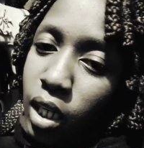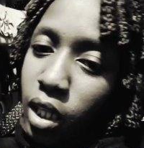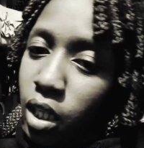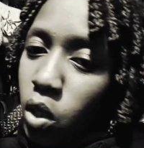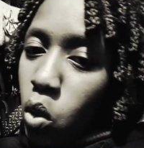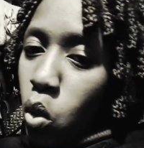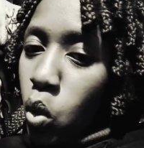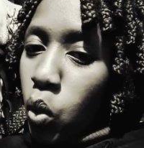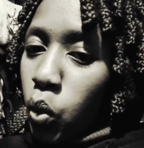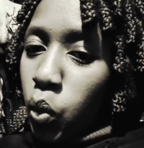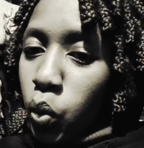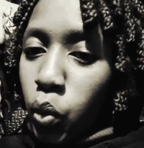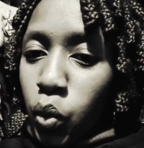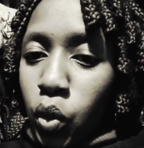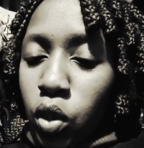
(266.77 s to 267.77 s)
Yo.
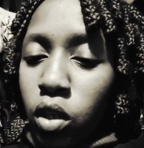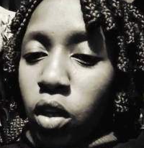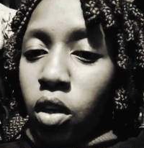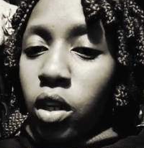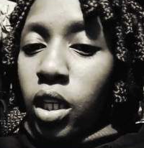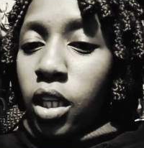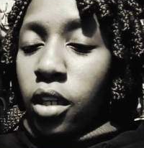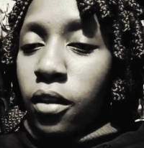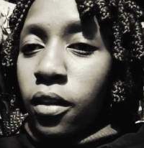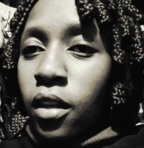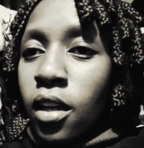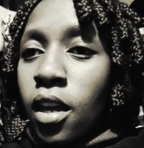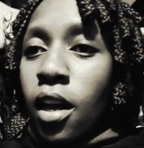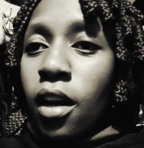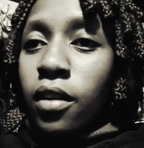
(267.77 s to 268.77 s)
Okay,
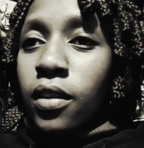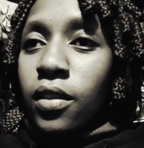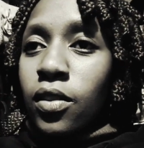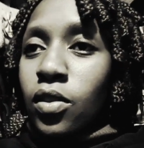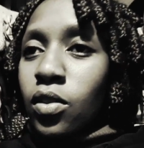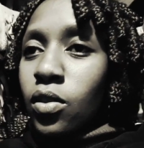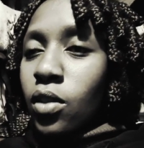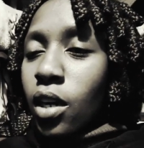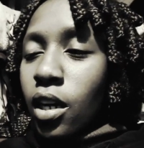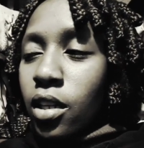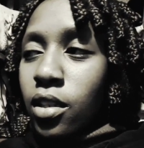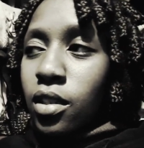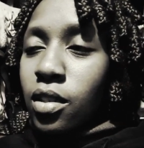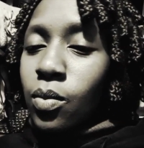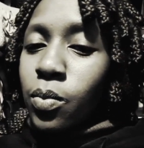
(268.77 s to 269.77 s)
so I
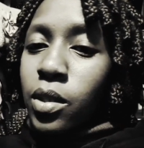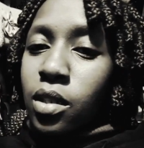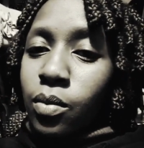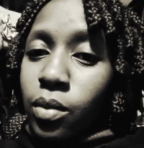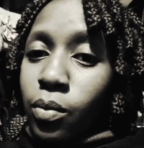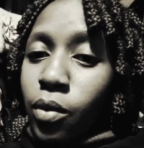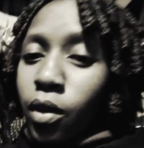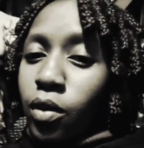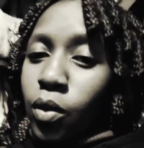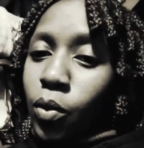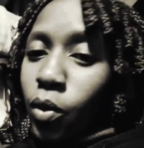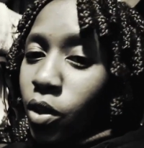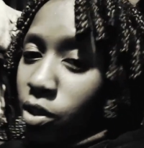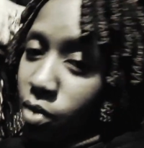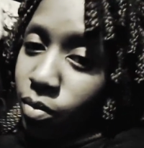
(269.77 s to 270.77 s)
just pity people who
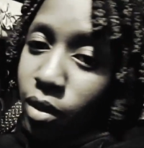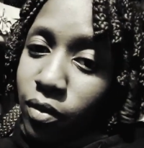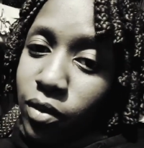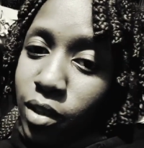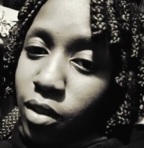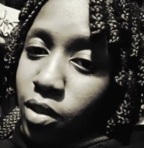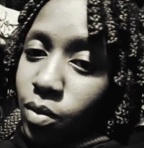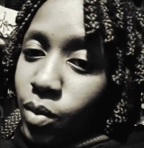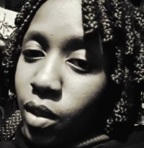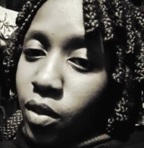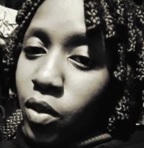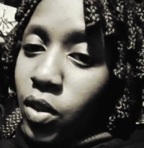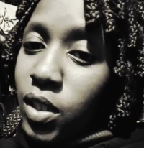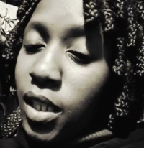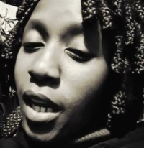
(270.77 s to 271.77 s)
watch my videos,
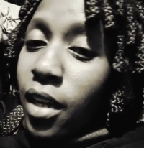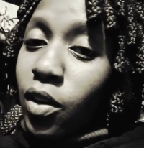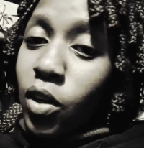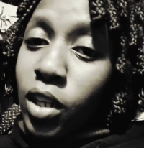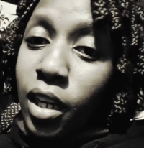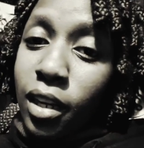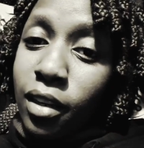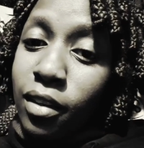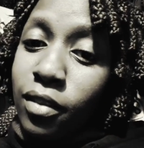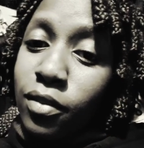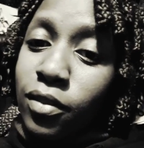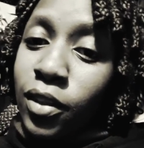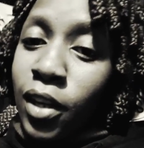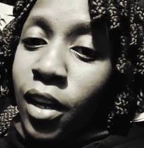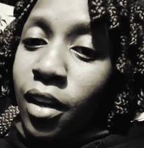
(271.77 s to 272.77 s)
because I don't have
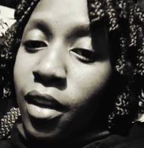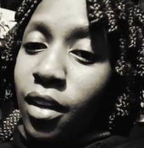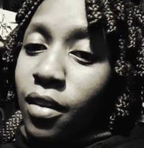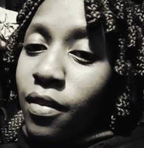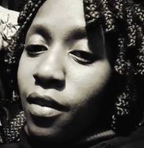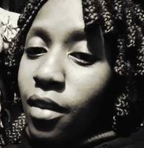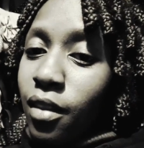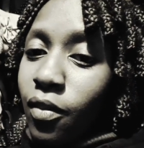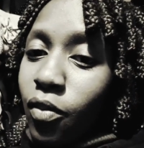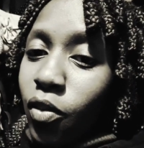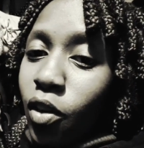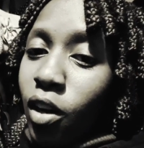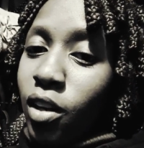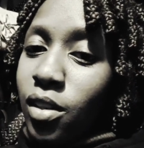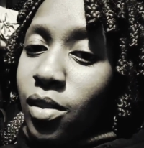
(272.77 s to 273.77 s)

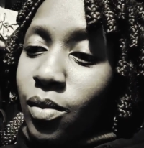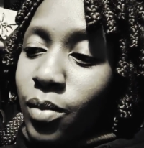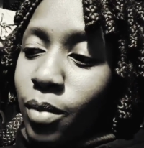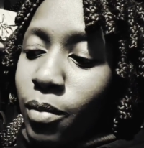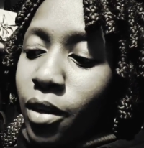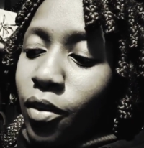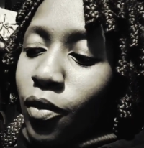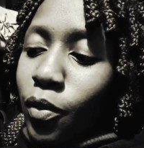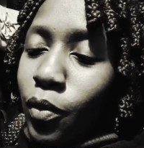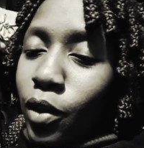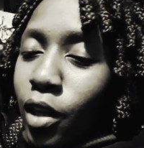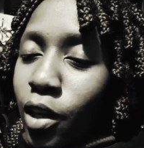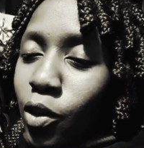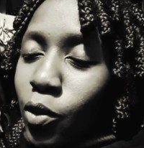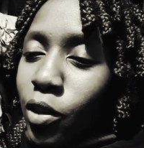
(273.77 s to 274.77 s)
volume in my,
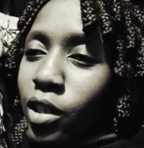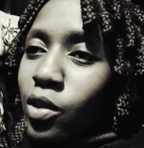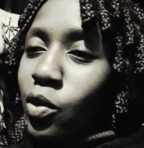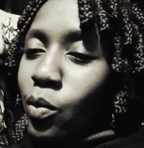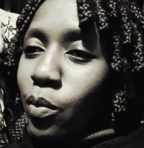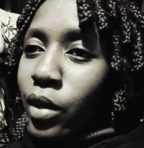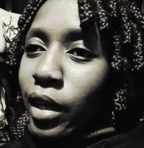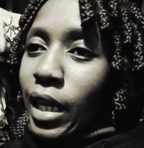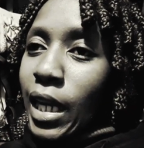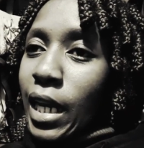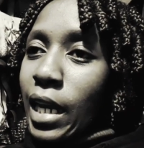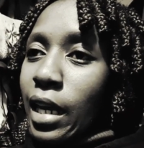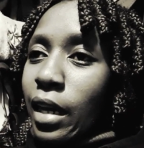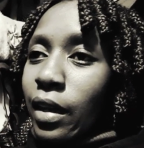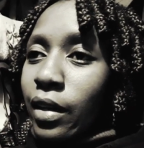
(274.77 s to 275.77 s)
and you need to be in
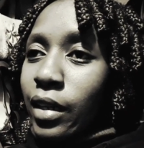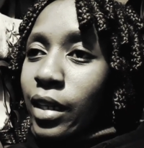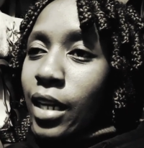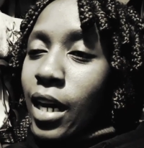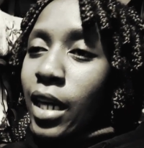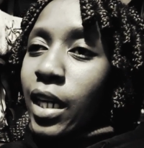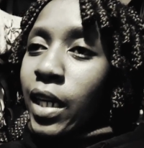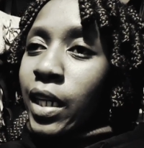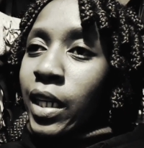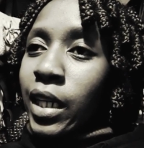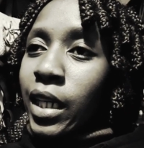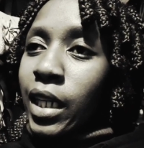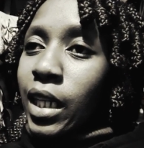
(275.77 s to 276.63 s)
a dark